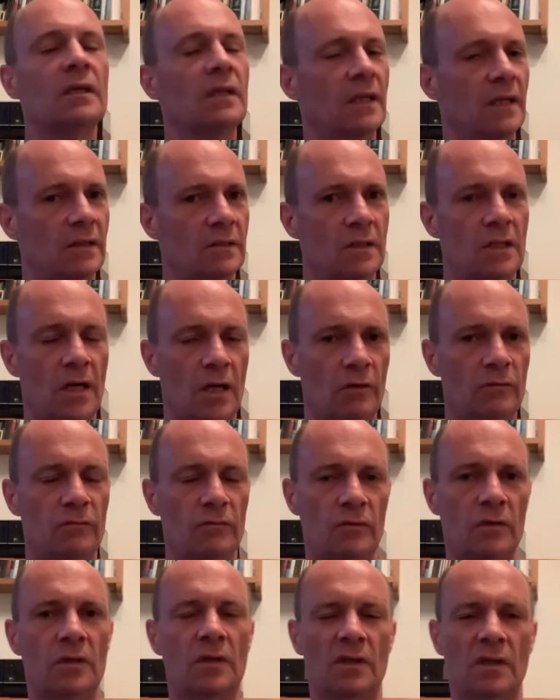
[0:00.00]
That's
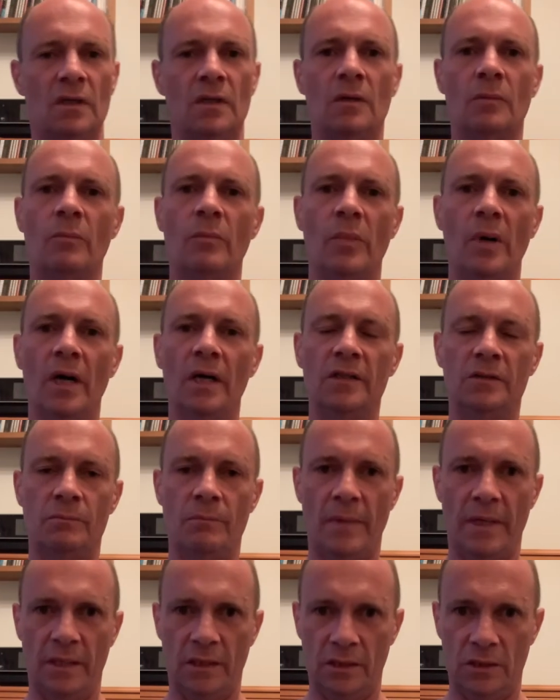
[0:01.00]
tough, but it's
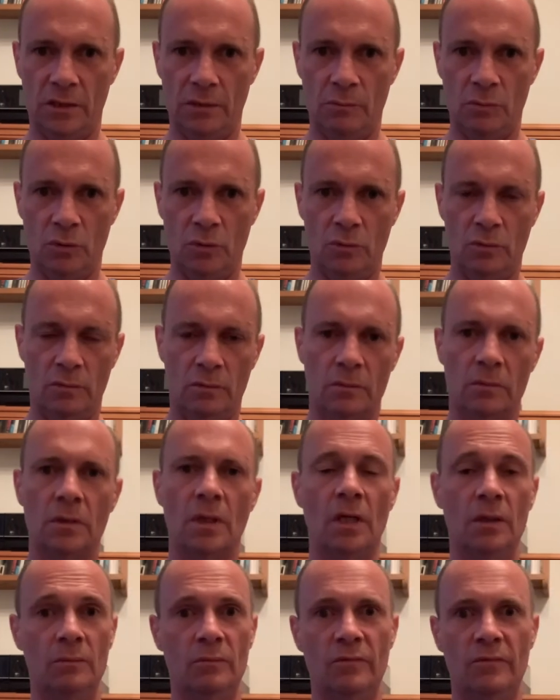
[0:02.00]
manageable,
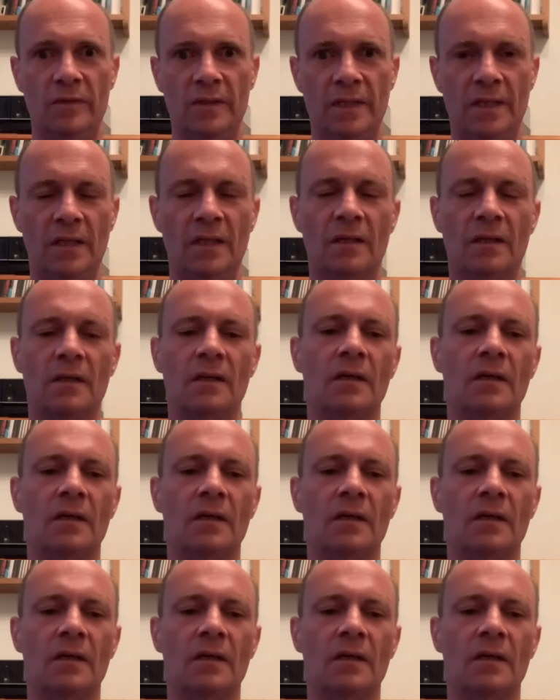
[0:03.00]
hopefully.